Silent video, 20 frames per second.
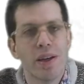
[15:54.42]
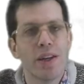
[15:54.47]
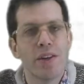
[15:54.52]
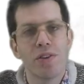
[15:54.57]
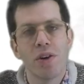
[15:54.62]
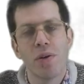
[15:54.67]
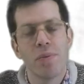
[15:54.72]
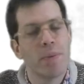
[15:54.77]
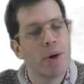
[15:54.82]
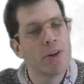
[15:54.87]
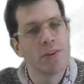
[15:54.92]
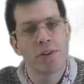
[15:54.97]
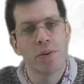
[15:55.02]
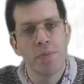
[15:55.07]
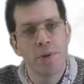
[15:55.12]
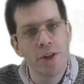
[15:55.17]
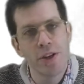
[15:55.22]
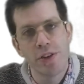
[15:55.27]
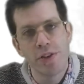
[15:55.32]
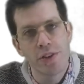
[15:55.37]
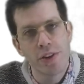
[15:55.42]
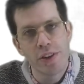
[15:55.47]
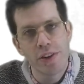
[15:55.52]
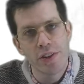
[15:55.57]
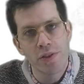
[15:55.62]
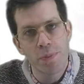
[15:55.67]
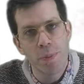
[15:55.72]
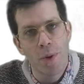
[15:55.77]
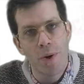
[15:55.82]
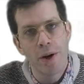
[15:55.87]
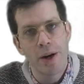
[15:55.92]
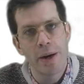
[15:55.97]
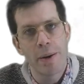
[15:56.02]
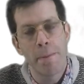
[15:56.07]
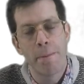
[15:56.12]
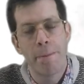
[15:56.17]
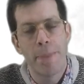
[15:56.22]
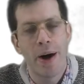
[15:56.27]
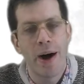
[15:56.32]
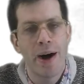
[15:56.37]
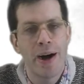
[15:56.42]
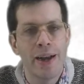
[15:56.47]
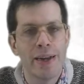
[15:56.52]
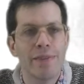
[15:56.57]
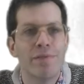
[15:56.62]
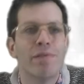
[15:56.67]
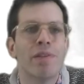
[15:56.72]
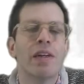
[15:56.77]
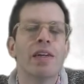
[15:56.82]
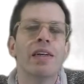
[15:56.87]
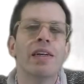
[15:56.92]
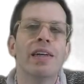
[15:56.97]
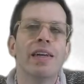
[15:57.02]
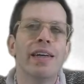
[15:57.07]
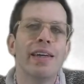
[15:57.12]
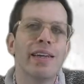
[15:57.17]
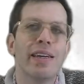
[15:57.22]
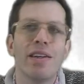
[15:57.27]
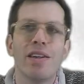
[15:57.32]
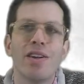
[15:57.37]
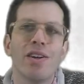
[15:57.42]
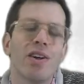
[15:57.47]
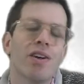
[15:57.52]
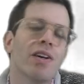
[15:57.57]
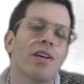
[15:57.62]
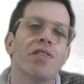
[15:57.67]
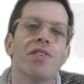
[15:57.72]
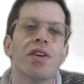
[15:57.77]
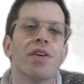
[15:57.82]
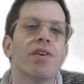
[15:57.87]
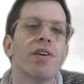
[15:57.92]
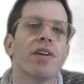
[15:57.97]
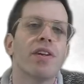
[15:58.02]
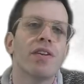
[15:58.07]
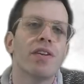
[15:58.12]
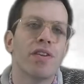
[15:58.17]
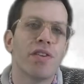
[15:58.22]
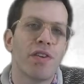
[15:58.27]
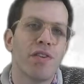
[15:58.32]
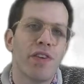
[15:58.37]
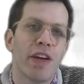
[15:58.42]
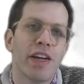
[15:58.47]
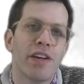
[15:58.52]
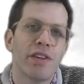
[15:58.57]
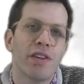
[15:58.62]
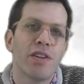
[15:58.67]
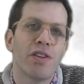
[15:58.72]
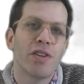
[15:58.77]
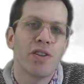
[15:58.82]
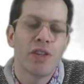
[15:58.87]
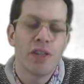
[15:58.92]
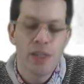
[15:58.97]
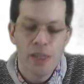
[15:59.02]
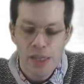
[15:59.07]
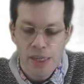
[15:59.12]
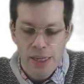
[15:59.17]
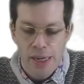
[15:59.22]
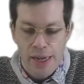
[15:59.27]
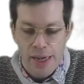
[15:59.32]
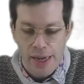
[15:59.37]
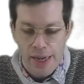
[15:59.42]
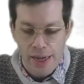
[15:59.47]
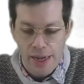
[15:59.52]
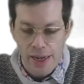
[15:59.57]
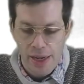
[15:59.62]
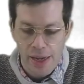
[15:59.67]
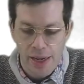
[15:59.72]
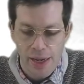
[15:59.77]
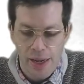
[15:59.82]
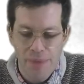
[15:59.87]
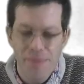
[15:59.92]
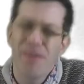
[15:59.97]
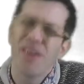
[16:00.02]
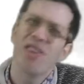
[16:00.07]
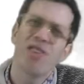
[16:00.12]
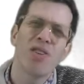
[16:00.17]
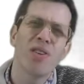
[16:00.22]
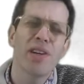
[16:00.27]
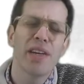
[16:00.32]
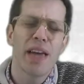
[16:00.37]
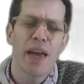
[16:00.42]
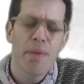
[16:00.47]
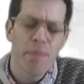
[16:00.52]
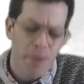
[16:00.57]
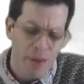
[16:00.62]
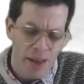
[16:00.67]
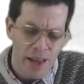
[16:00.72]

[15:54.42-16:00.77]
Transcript: it's on most computers at this point, but you could consider it a disadvantage. I'm pretty sure you can